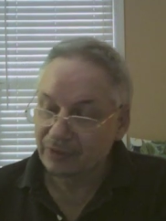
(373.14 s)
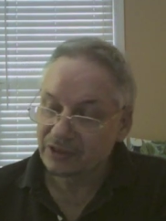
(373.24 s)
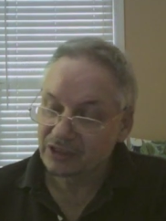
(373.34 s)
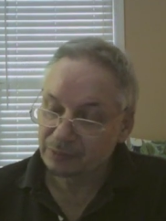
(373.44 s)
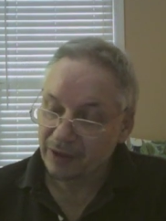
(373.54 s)

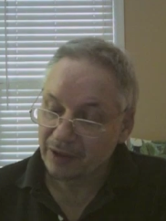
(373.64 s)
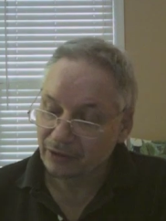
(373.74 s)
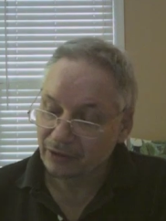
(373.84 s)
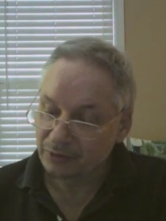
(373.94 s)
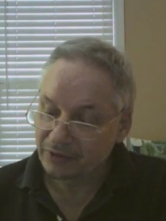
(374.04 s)
dispel
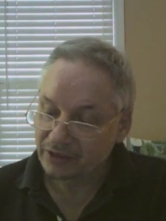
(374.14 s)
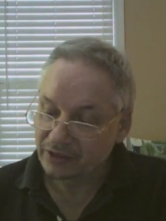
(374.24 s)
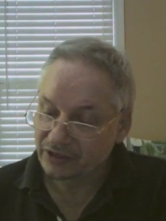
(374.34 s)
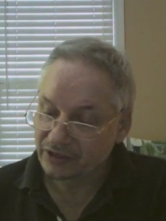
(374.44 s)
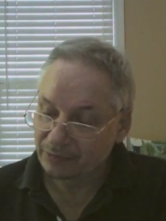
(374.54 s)
those
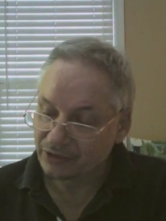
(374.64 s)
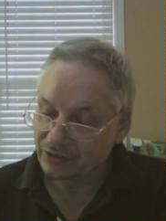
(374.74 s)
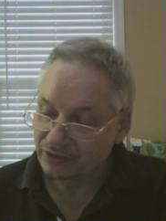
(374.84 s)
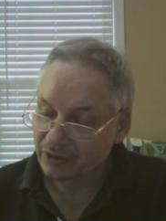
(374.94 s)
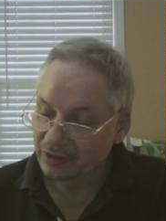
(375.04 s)

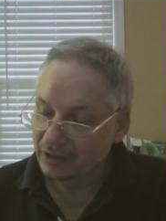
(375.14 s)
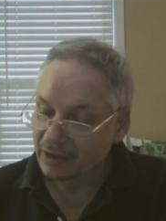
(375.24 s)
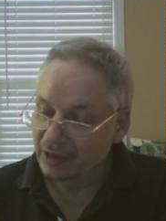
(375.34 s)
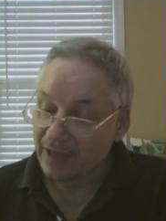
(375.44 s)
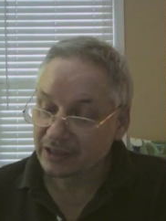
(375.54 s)
misconceptions
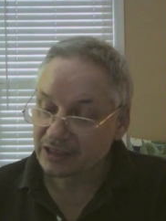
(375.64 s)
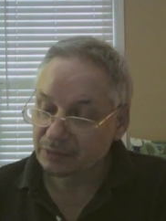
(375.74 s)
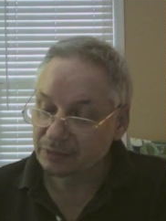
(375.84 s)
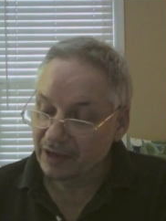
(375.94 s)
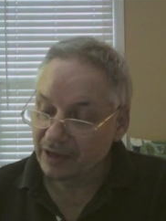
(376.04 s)
and
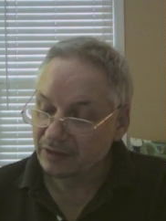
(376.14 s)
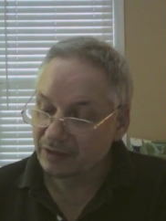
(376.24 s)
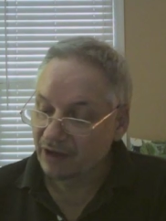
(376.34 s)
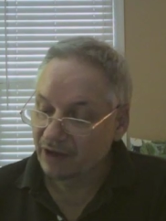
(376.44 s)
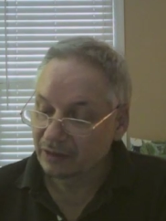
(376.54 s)
explain the
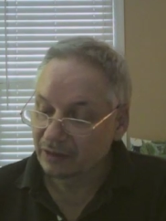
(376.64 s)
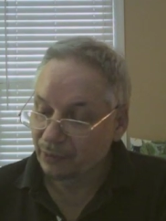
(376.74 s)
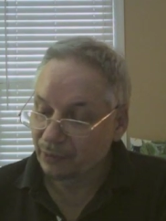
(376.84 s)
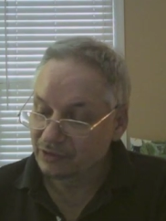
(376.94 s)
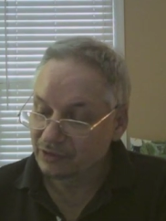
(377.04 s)
vital
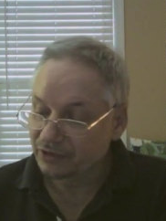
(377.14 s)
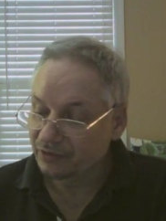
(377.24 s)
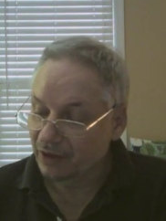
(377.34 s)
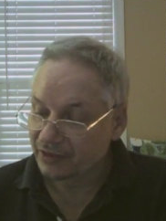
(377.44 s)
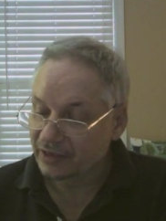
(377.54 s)
importance of
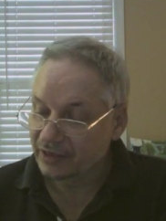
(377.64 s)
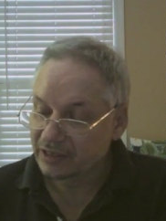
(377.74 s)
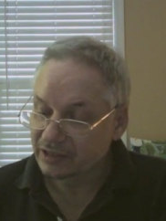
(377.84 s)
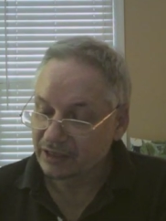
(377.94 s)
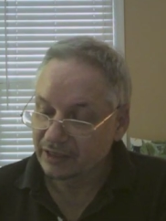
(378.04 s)

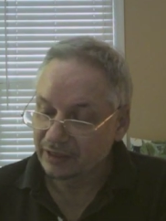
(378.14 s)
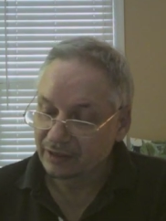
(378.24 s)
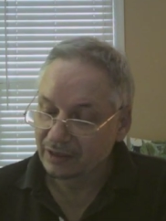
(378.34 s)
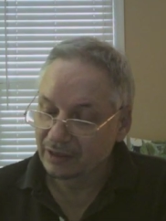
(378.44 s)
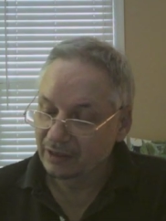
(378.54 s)
authenticity
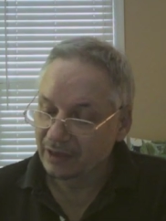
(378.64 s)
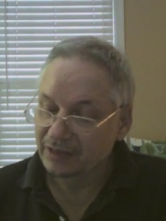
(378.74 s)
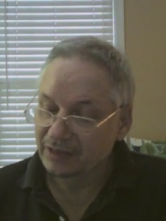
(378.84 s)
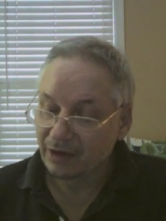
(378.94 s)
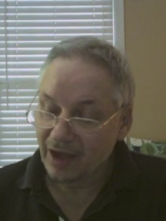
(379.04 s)
and
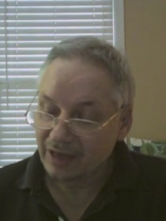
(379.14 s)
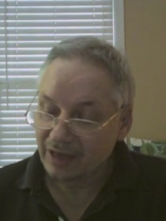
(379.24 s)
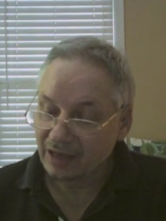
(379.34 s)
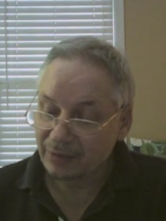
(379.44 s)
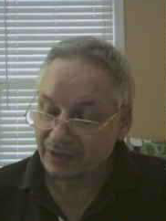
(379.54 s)
how
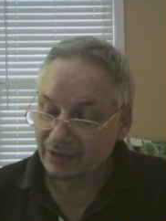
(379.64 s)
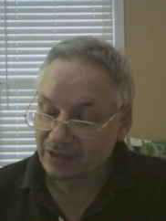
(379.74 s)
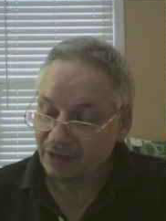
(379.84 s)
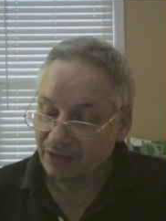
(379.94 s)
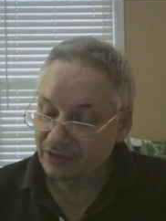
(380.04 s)
academia's
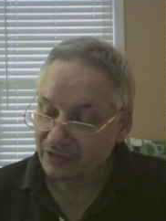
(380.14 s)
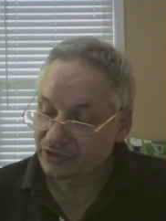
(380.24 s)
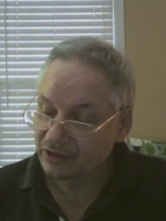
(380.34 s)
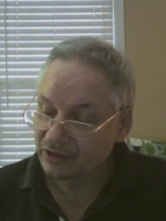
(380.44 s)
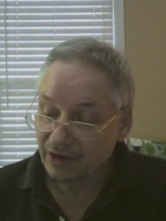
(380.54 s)

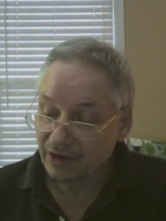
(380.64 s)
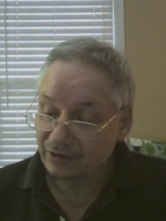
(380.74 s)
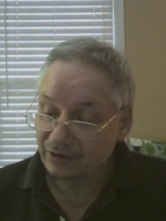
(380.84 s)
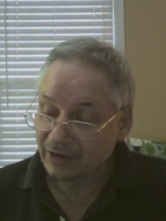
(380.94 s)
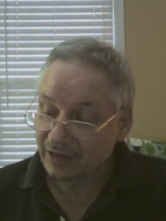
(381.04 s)
definitions of
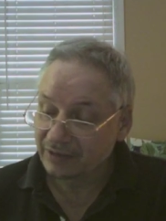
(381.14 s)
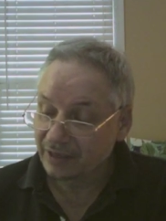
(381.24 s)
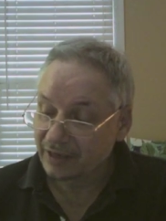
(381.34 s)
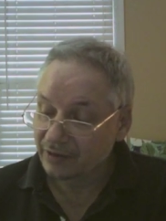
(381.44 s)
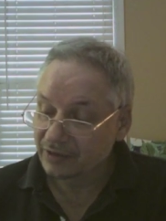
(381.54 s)
error and
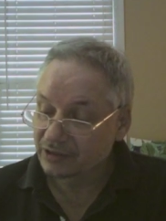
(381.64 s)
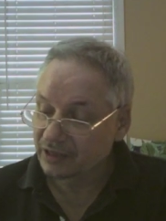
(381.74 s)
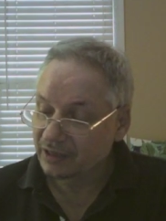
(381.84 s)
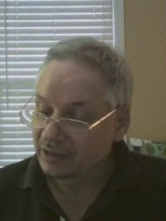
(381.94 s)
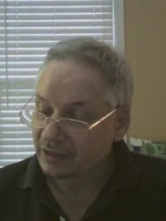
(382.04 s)

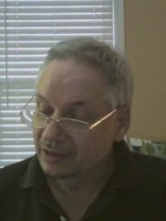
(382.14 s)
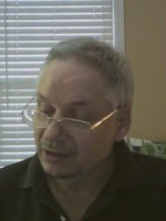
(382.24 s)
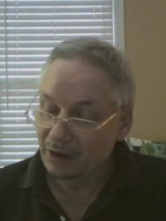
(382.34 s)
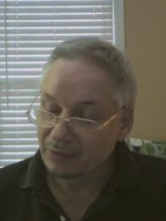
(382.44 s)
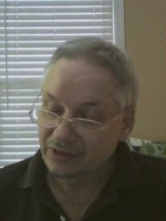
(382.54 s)
inerrancy
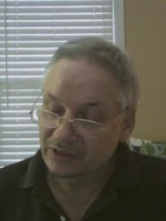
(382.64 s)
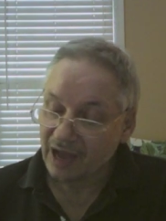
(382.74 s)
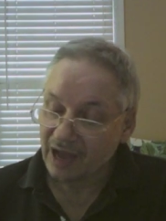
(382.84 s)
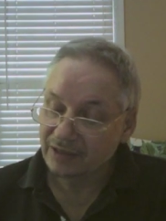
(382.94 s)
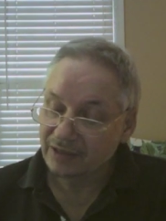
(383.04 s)
are
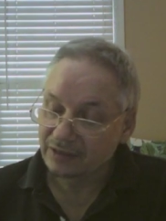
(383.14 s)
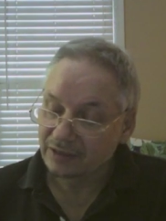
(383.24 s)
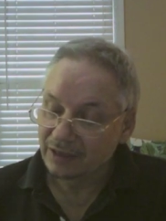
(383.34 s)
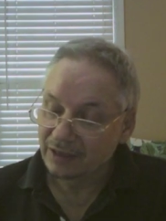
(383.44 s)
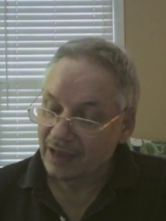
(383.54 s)
misguided
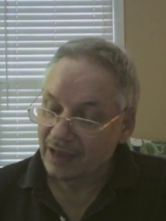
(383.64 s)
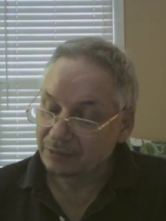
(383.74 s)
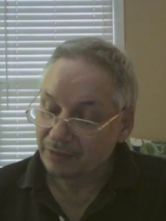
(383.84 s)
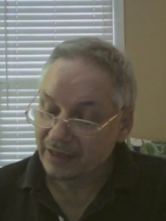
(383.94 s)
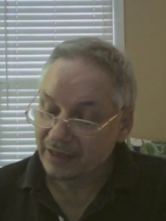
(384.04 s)
and
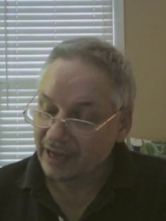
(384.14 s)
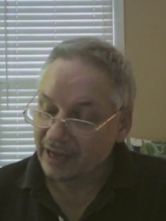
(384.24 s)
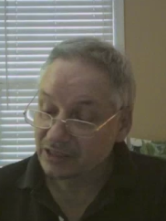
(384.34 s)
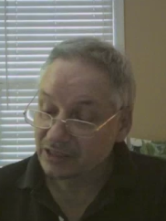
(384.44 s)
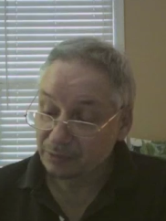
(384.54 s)
in many
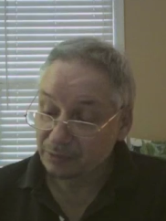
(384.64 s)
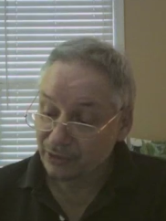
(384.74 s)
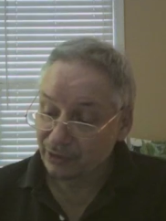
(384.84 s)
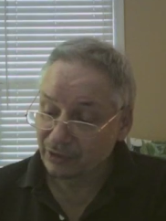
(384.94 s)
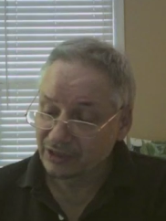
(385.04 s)
cases
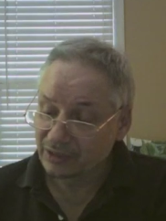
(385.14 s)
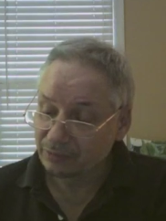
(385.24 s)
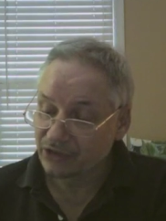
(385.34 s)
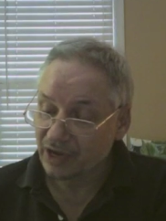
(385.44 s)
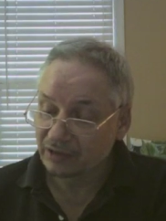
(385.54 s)
purely
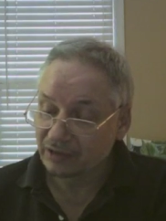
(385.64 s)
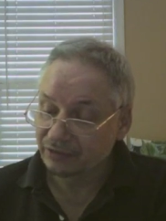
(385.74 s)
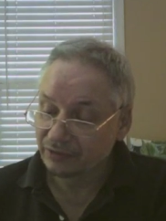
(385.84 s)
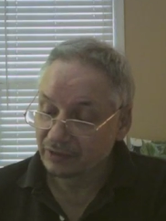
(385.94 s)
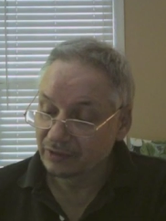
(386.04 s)

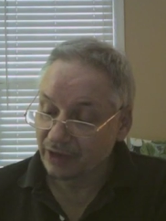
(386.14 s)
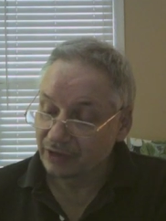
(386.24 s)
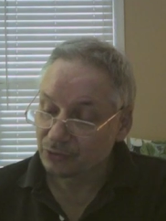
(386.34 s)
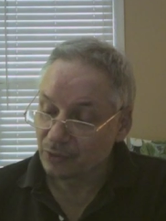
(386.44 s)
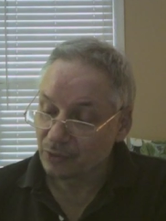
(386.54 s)
subjective
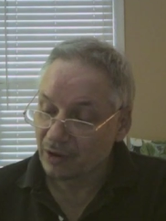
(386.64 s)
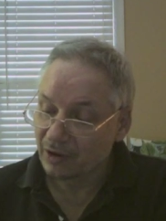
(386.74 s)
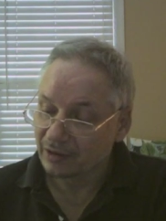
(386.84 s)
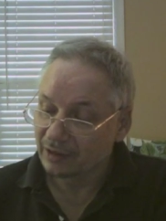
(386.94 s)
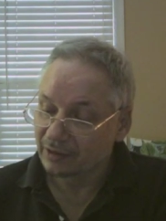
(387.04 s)
and wrong.